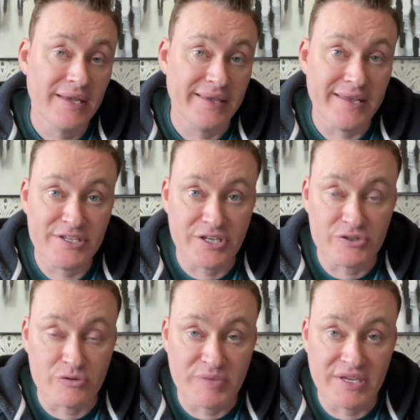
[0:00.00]
get in
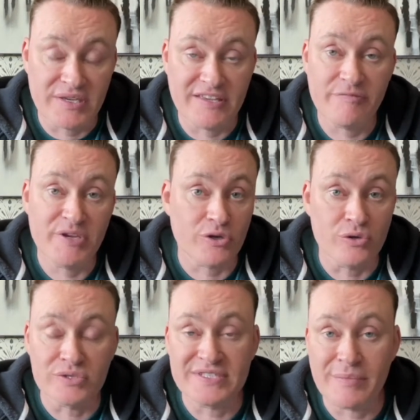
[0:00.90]
touch with me, give me a
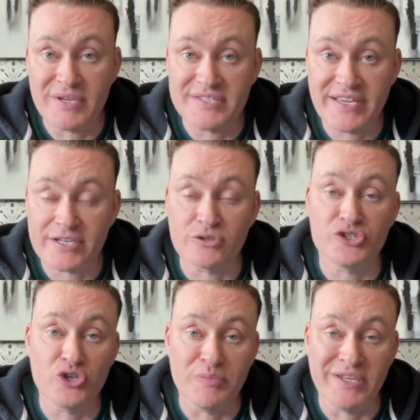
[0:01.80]
call, send me a text, or
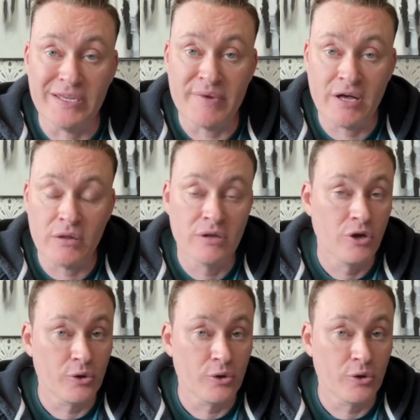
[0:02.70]
shoot me an email.